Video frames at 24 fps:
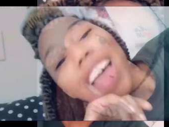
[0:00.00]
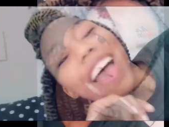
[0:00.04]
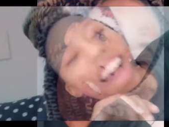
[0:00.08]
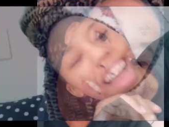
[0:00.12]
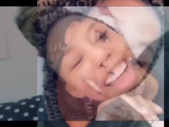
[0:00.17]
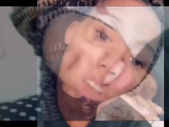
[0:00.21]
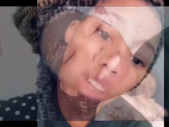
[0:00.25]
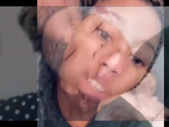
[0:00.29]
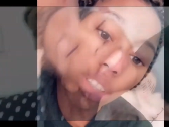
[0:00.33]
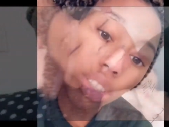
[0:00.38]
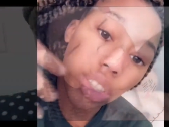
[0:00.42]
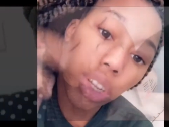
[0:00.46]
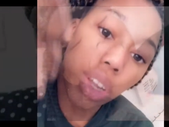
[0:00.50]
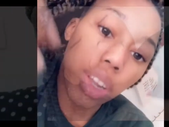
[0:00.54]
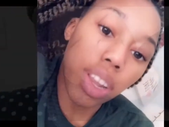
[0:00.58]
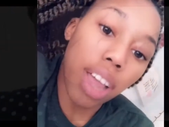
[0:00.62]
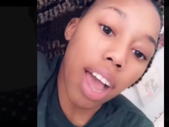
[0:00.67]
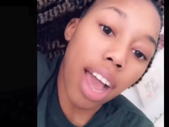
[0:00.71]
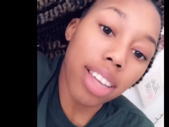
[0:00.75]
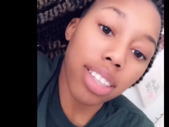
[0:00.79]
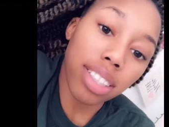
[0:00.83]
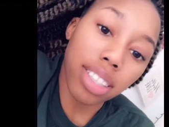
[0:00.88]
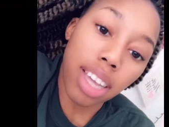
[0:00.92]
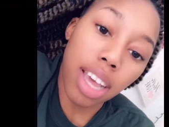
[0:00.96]
I think so.
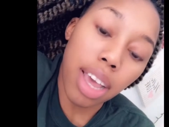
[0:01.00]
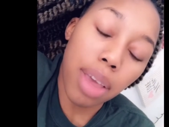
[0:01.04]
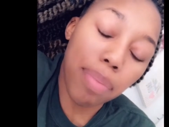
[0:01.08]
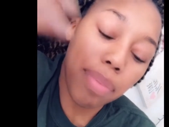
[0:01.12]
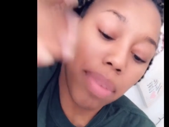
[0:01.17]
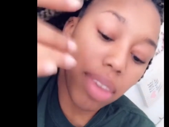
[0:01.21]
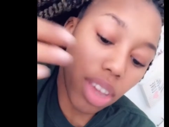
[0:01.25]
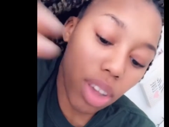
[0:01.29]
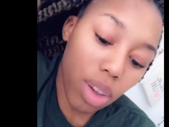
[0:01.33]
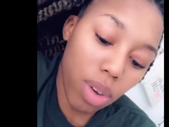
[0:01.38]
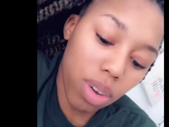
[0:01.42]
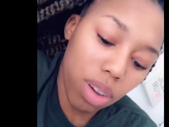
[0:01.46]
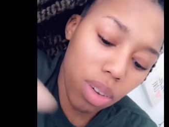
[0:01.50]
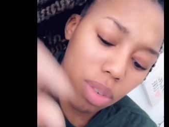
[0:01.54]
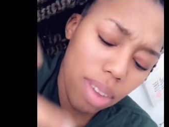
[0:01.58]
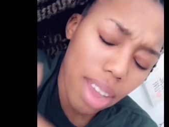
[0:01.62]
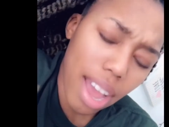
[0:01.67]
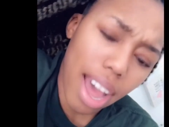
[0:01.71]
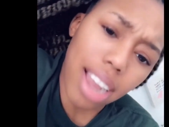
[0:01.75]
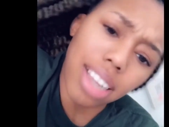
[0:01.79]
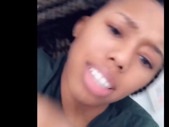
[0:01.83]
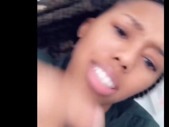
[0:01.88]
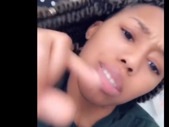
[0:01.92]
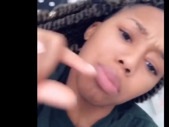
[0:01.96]
Last night, me and Quinn we
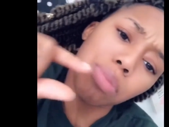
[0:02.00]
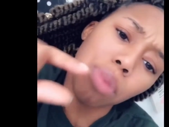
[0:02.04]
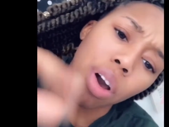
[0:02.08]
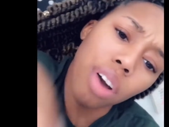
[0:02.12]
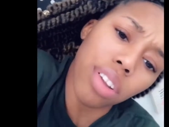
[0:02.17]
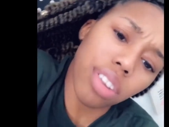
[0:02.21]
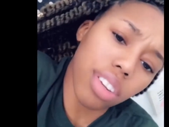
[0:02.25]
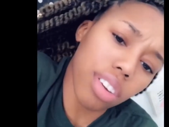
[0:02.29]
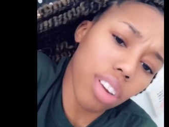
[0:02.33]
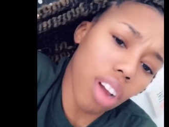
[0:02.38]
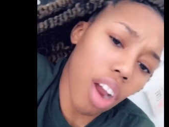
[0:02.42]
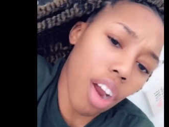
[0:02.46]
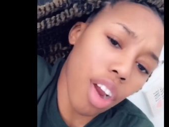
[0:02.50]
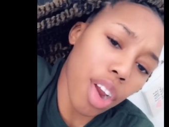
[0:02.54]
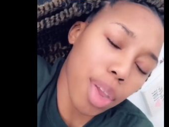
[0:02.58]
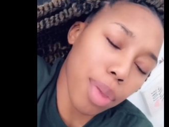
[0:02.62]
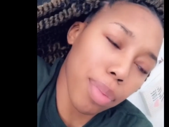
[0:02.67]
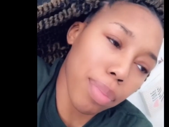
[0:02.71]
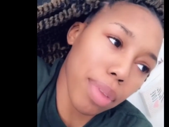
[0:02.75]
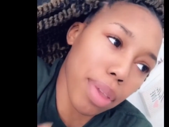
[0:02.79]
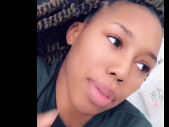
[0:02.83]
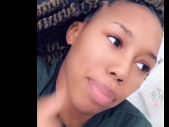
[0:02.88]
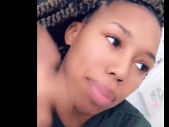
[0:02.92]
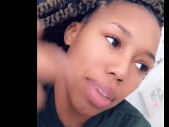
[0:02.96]
had a small little
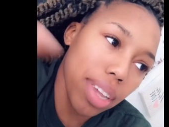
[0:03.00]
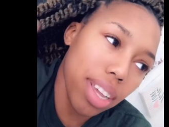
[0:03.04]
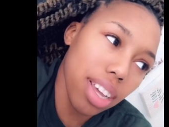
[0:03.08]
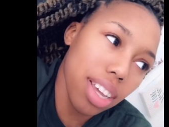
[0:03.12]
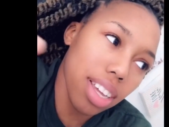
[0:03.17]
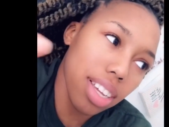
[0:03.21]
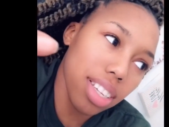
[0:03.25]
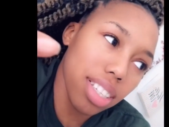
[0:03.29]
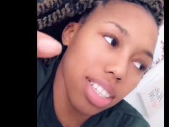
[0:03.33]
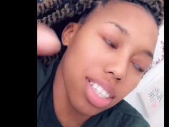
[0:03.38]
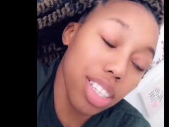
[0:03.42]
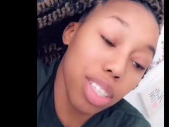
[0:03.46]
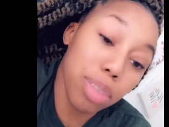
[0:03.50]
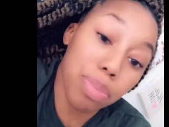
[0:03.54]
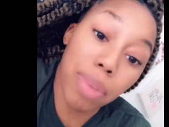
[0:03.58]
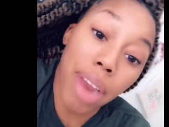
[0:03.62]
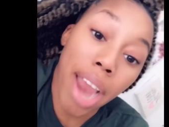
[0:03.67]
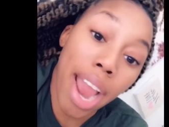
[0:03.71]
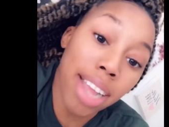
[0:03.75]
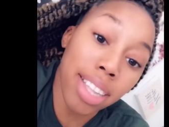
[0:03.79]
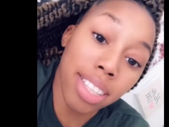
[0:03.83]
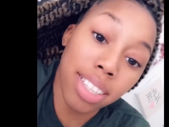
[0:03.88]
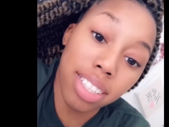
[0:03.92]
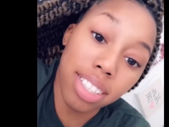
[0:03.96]
argument because his
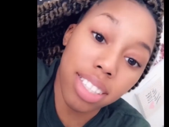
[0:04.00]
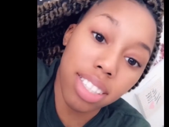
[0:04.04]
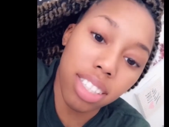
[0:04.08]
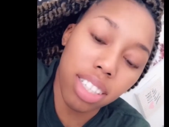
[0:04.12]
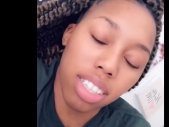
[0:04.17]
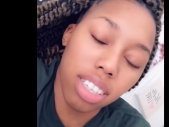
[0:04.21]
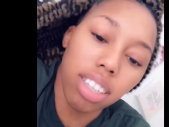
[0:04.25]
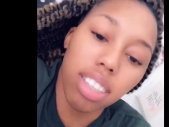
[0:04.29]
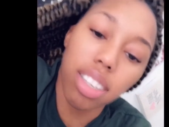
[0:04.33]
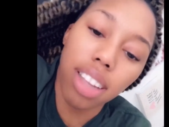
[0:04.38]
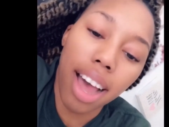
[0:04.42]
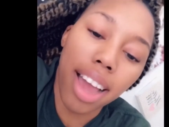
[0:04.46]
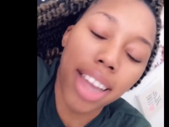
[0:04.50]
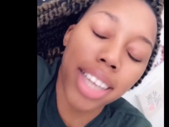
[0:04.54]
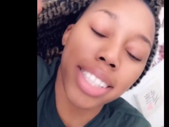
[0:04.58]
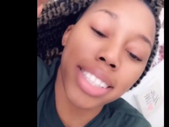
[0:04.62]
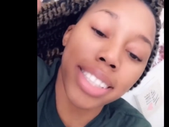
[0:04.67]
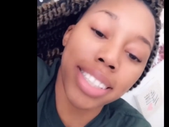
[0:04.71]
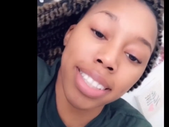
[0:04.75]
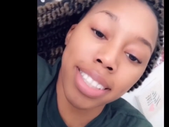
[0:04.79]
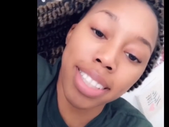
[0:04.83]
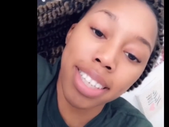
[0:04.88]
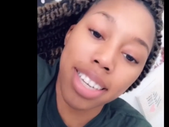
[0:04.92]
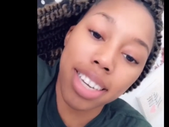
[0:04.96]
practice took like
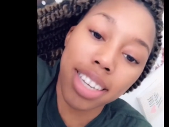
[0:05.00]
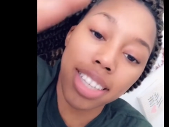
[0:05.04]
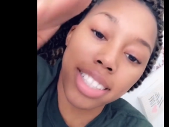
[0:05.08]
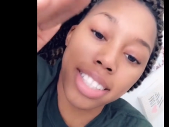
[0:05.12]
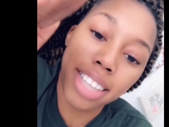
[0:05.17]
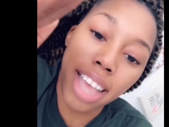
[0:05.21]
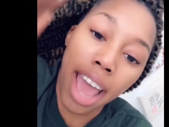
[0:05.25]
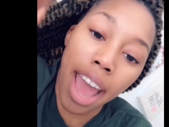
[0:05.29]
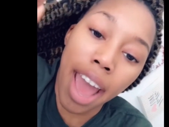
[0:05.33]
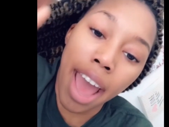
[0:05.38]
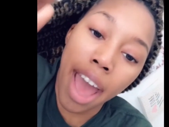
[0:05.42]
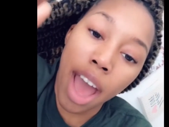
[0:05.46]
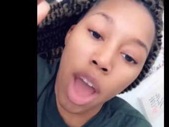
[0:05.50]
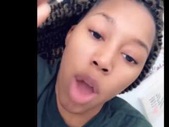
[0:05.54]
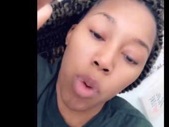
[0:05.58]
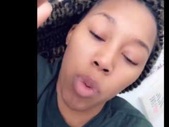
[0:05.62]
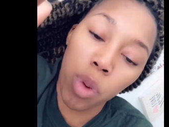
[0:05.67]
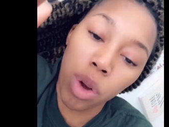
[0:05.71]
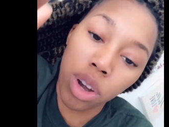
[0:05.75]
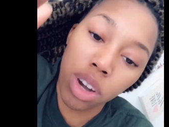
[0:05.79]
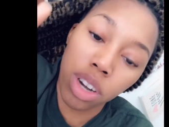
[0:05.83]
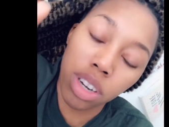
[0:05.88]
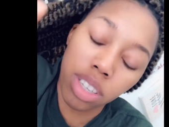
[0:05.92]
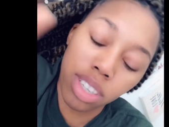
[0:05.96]
six
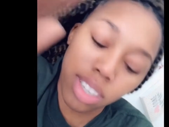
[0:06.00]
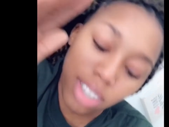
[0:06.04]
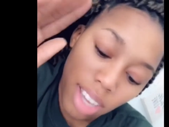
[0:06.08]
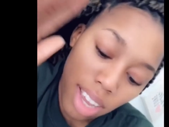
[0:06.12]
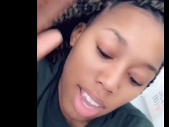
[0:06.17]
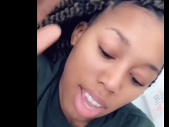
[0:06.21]
hours